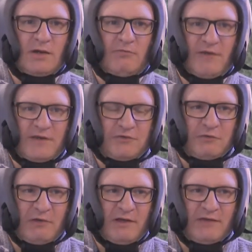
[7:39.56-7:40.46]

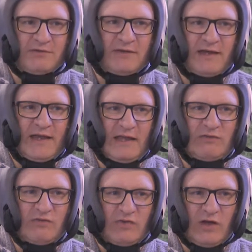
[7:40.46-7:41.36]
victorious,
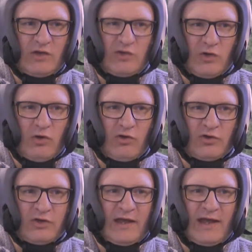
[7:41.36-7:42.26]
even though
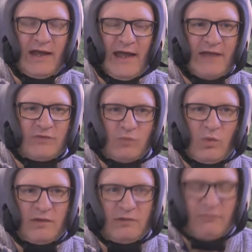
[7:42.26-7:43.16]
God has
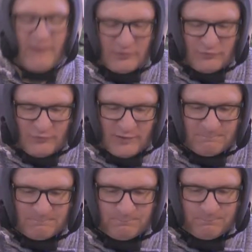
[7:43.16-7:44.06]
won the victory.
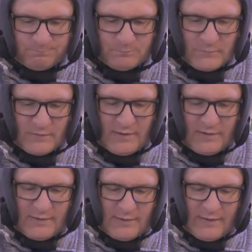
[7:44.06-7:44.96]

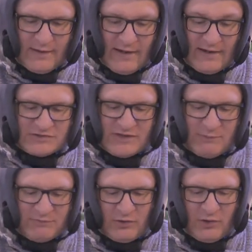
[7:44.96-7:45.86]
And in
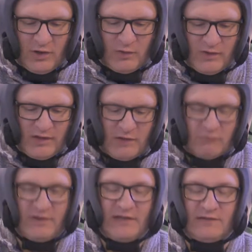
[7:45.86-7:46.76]
chapter 9, we
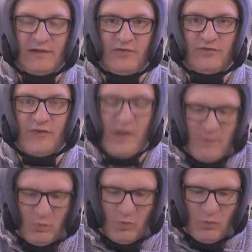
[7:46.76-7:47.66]
read that the
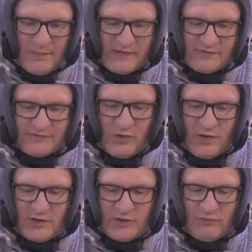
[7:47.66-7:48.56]
servant will be
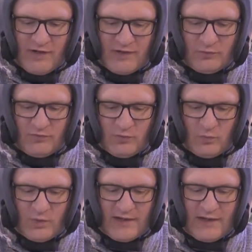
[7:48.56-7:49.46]
assigned a grave with the
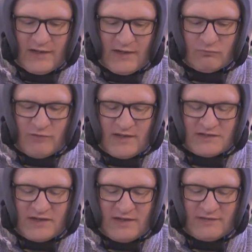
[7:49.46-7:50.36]
wicked and
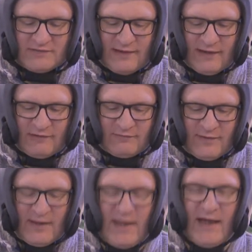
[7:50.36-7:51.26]
rich in his death.
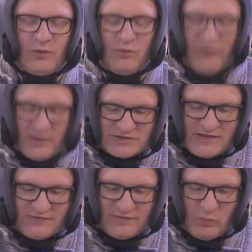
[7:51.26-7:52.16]
And although
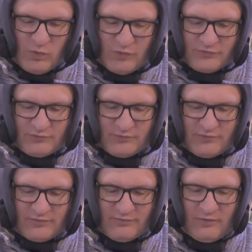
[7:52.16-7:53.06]
Jesus was
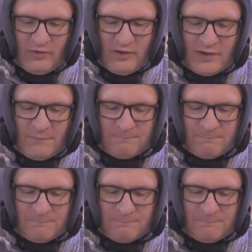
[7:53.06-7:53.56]
crucified